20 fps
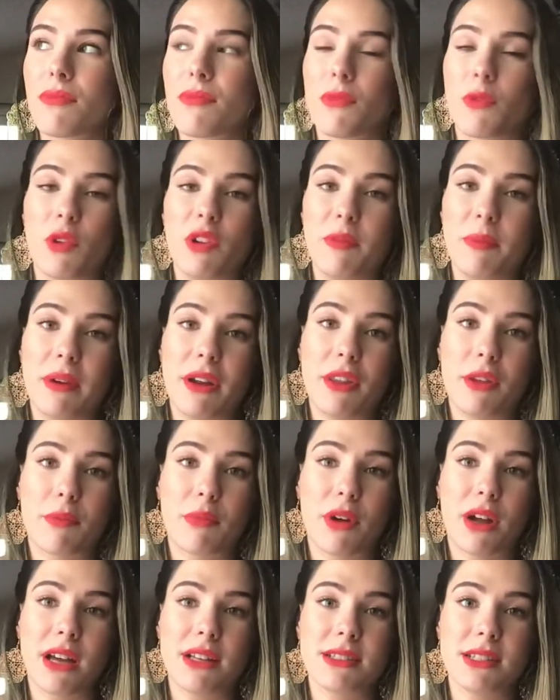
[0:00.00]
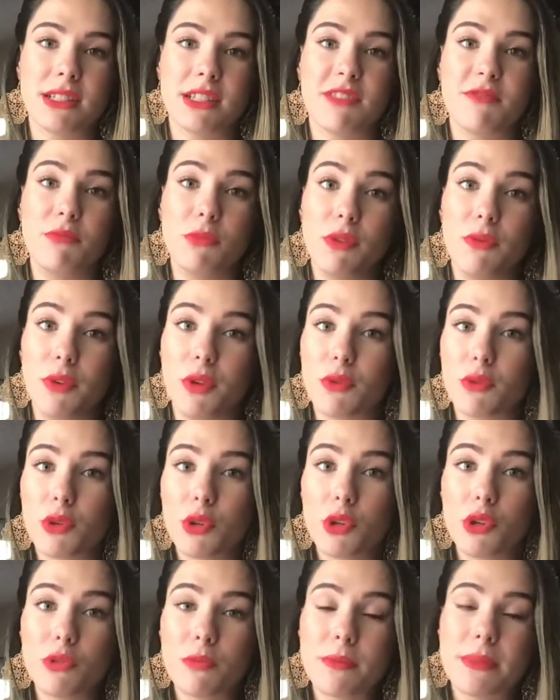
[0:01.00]
we've been in the process of moving
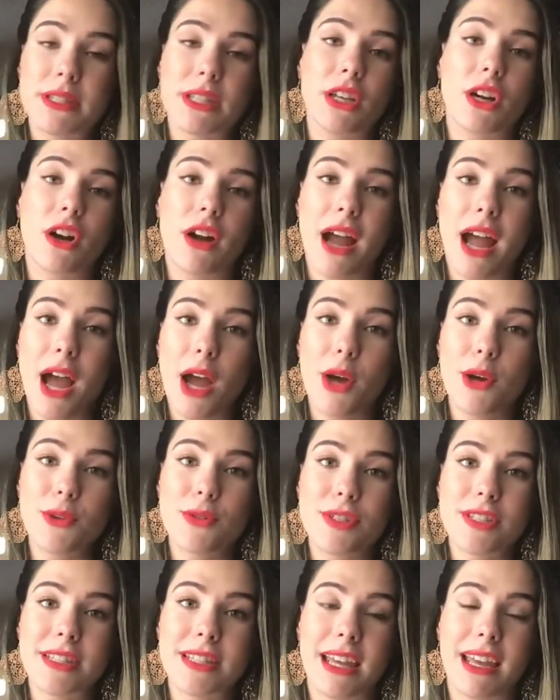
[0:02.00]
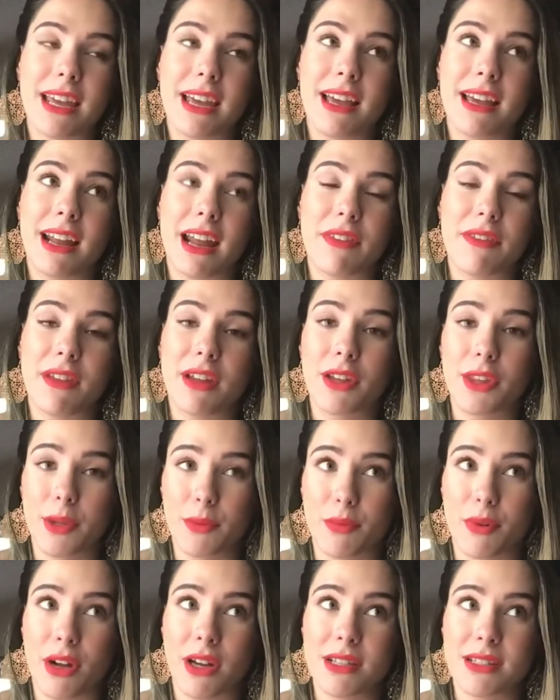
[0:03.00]
rooms in our house, and I think in the
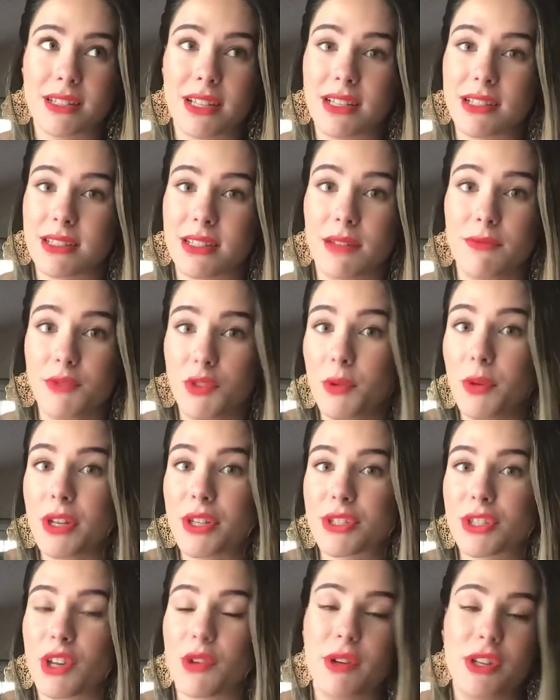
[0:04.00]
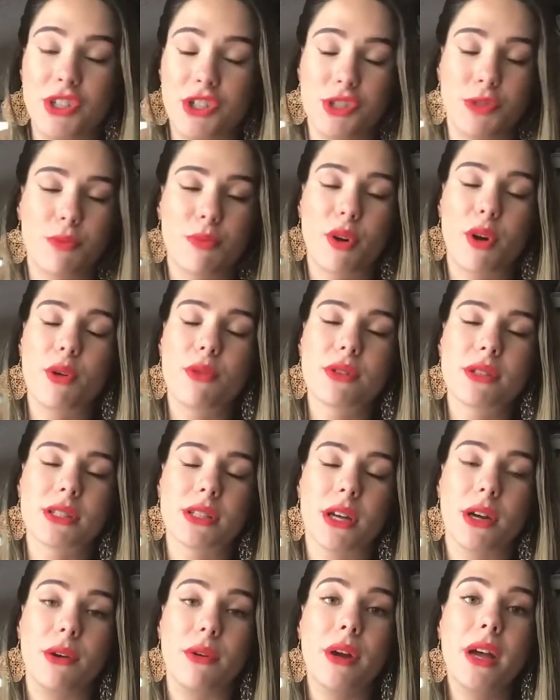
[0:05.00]
process of doing so, it just broke.
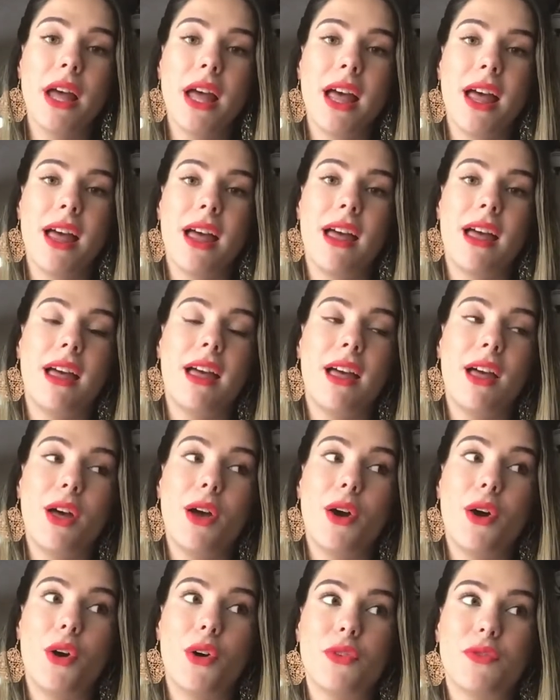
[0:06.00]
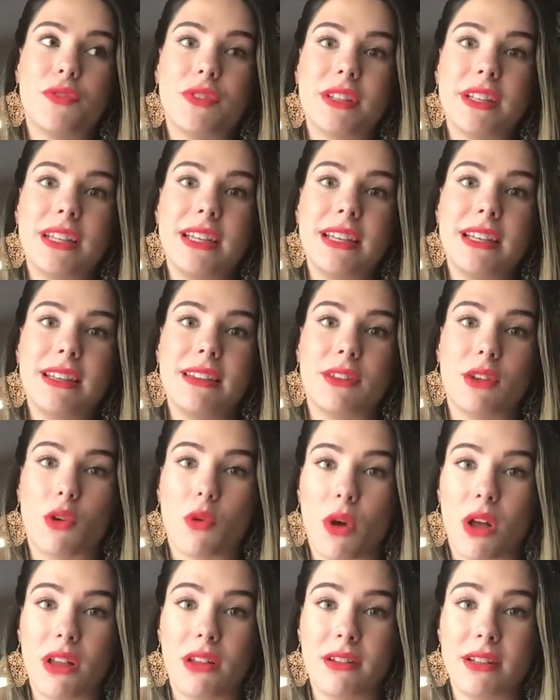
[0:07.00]
So hopefully the
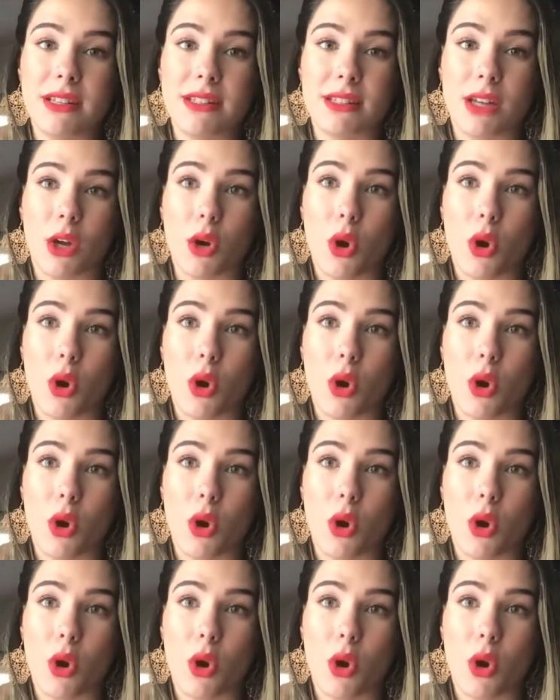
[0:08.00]
quality is not